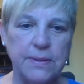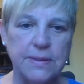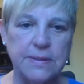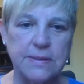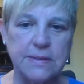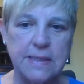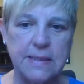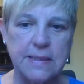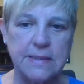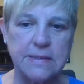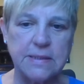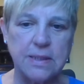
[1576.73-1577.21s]

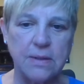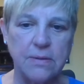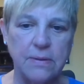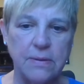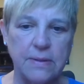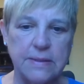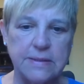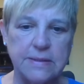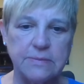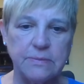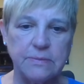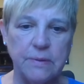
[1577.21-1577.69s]
And so
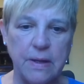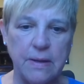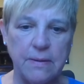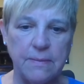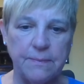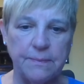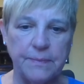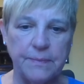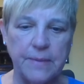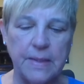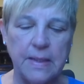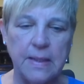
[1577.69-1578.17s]
it's
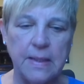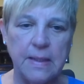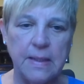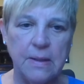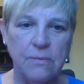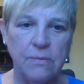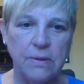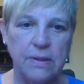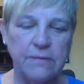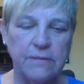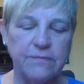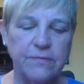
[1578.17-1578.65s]

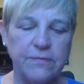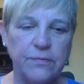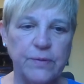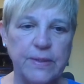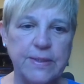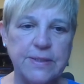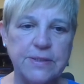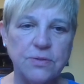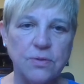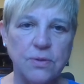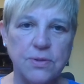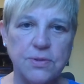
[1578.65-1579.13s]
whatever
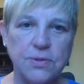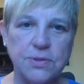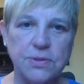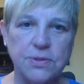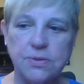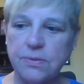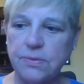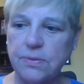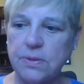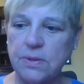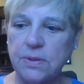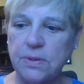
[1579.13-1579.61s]
resource
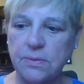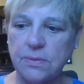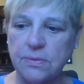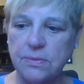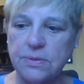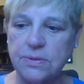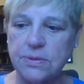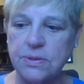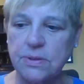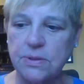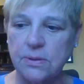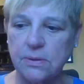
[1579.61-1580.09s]
you
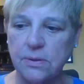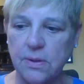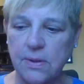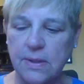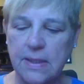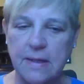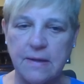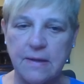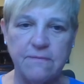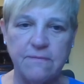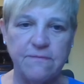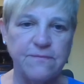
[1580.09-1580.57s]
use to
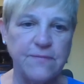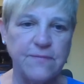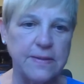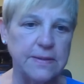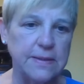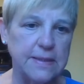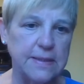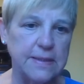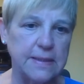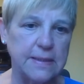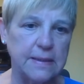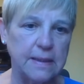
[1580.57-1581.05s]
look at
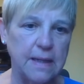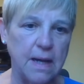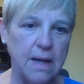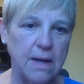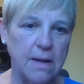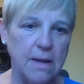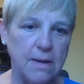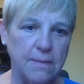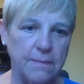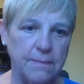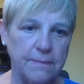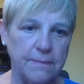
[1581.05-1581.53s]
funding,